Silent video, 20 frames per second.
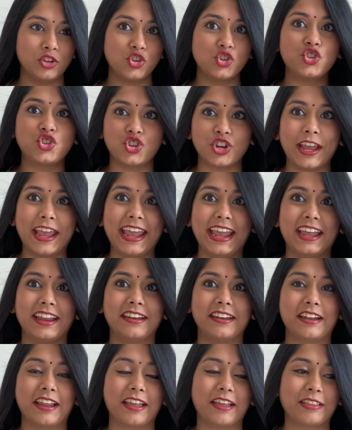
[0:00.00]

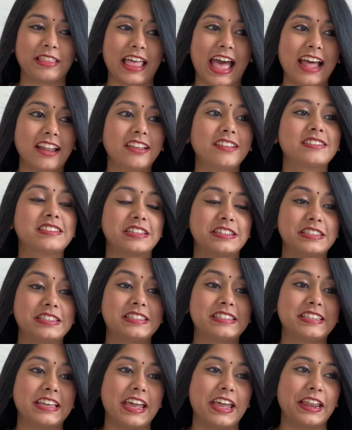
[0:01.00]
chain. Like, that is
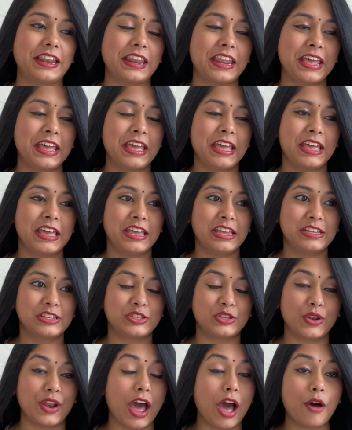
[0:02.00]
insane.
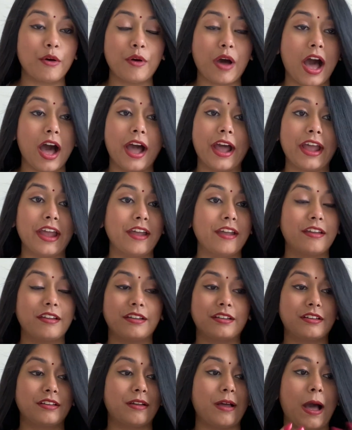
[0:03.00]
So now
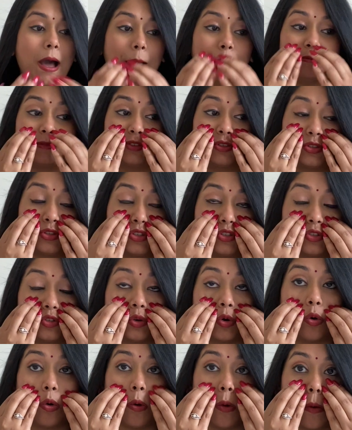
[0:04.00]
I'm
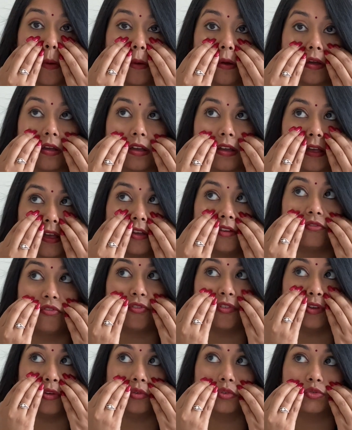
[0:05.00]
so
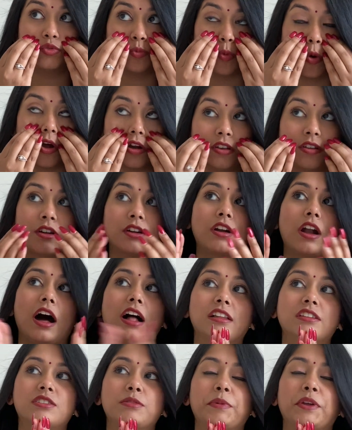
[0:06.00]
confused what her
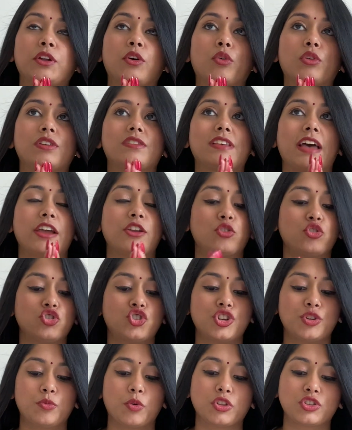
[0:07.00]
ultimate goal is. I know
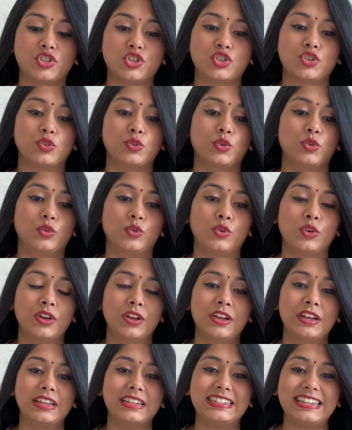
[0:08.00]
she wants to
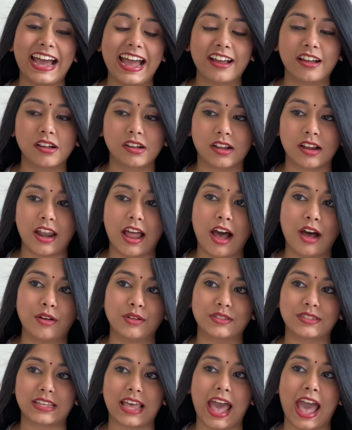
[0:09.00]
dagger
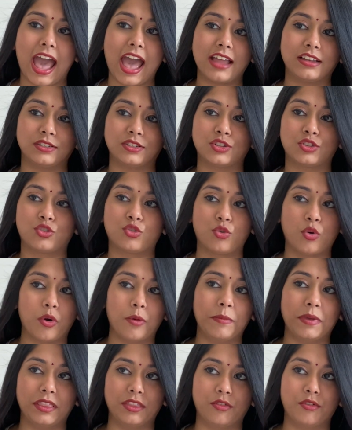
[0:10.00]
Klaus and throw
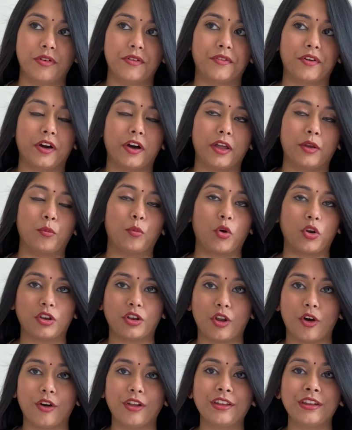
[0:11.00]
him in the river and
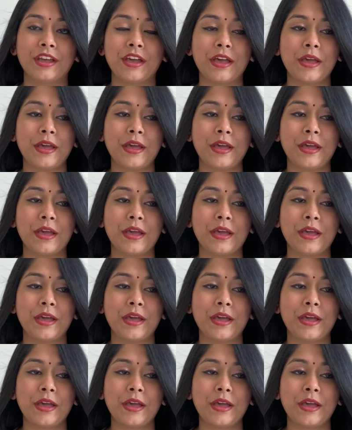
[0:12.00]
whatnot,